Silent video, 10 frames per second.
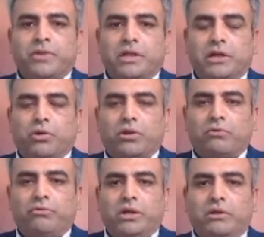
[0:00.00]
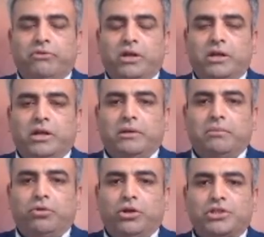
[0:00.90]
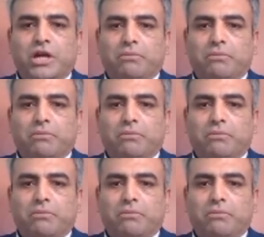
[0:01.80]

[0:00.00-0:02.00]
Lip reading: there was a weekly bullish